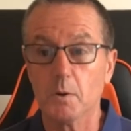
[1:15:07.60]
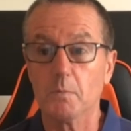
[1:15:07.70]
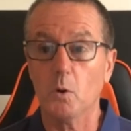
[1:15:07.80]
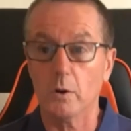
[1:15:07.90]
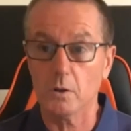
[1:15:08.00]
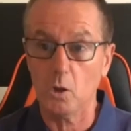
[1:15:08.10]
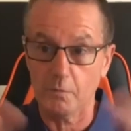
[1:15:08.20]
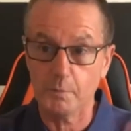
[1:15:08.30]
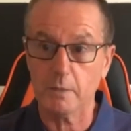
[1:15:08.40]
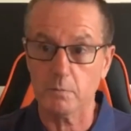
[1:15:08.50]
but what a lot
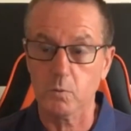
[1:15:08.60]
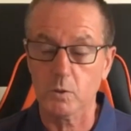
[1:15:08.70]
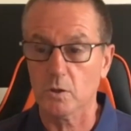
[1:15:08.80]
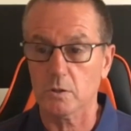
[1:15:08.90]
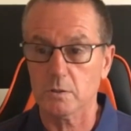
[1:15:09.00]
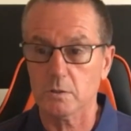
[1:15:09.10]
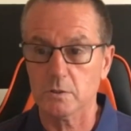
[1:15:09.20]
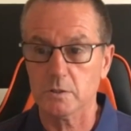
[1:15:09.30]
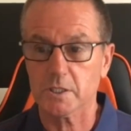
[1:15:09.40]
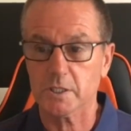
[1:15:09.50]
of people will not
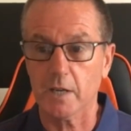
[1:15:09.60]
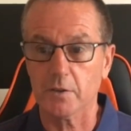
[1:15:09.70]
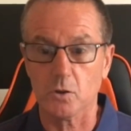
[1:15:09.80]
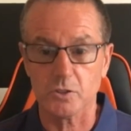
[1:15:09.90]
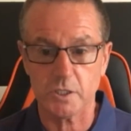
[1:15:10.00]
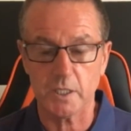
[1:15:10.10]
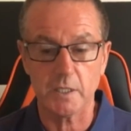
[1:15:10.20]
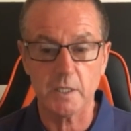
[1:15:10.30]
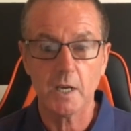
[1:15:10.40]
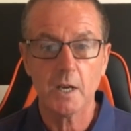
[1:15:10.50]
understand or
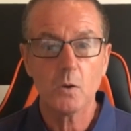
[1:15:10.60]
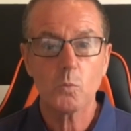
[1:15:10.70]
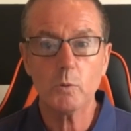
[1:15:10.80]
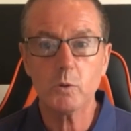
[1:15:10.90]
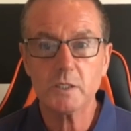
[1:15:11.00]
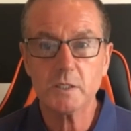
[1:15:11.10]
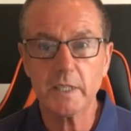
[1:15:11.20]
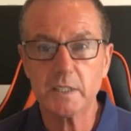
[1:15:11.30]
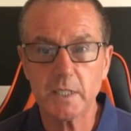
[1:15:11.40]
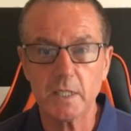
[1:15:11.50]
see, we were
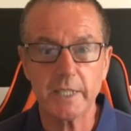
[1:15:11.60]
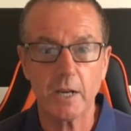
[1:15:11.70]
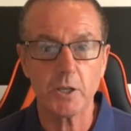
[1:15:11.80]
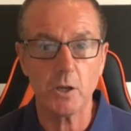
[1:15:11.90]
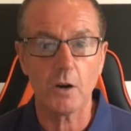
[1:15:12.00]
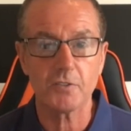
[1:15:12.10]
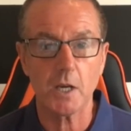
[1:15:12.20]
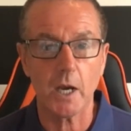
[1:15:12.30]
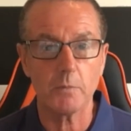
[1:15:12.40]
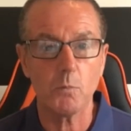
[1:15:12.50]
6-0 down at half
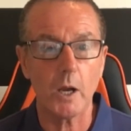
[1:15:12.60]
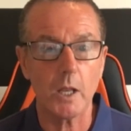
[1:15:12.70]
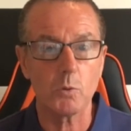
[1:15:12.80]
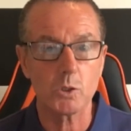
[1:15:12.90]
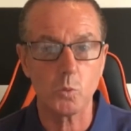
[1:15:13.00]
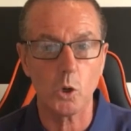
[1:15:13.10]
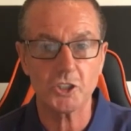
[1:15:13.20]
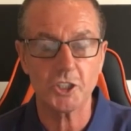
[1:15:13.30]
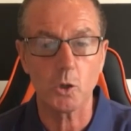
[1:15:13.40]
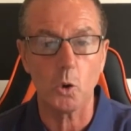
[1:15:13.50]
time while I was
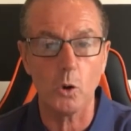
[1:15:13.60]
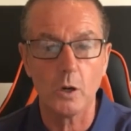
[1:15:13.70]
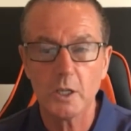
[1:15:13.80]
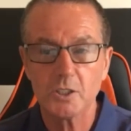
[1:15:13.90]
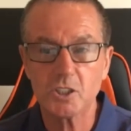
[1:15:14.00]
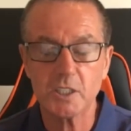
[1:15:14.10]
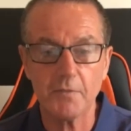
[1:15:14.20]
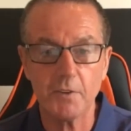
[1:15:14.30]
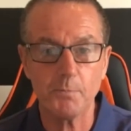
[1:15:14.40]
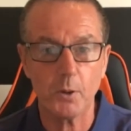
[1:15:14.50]
watching
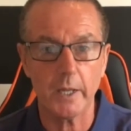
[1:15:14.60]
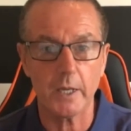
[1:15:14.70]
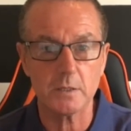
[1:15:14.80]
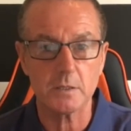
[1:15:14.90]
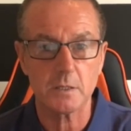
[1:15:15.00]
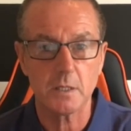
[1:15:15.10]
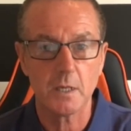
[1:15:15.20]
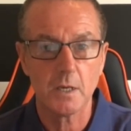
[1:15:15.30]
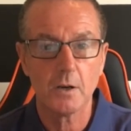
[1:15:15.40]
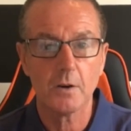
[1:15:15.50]
7 players
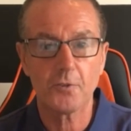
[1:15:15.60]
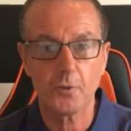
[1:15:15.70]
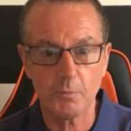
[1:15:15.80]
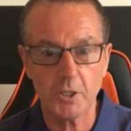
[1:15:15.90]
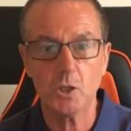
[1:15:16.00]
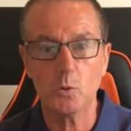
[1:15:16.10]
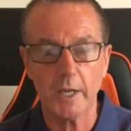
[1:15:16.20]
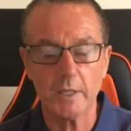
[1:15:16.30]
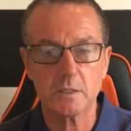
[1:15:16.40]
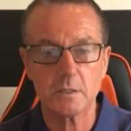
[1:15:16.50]
from the
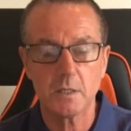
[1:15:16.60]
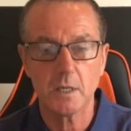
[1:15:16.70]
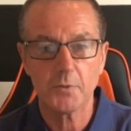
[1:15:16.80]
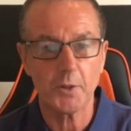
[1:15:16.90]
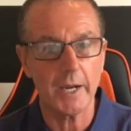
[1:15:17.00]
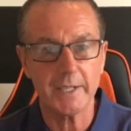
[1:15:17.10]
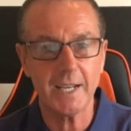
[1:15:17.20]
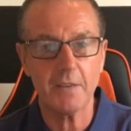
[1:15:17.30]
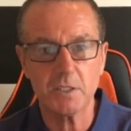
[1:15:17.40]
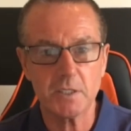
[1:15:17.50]
US that I'd
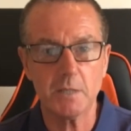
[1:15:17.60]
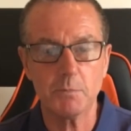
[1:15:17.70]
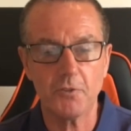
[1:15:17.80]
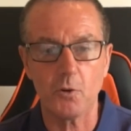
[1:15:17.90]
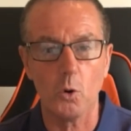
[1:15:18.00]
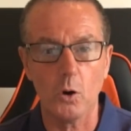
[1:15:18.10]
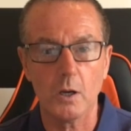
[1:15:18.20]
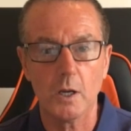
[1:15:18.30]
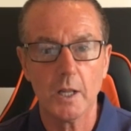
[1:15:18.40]
never seen before.